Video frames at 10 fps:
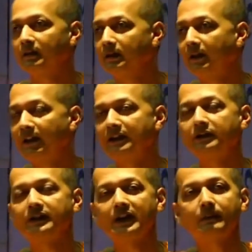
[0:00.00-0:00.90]
You can write
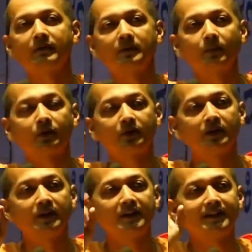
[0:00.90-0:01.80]
down the name of the book,
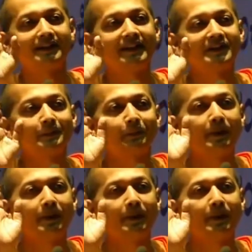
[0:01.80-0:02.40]
6